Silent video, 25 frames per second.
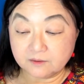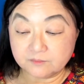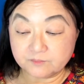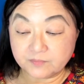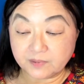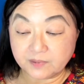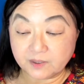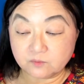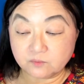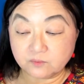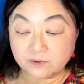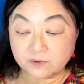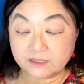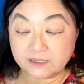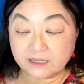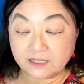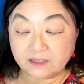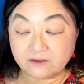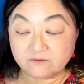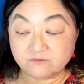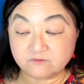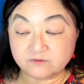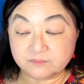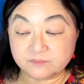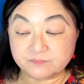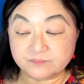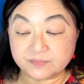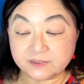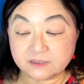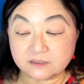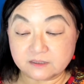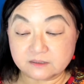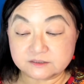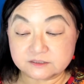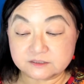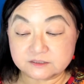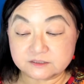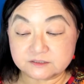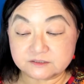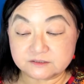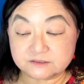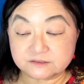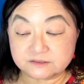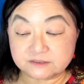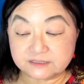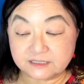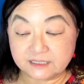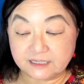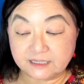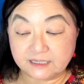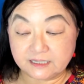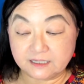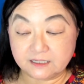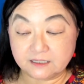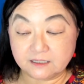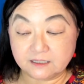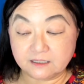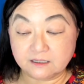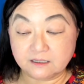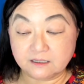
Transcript: But what have we built today?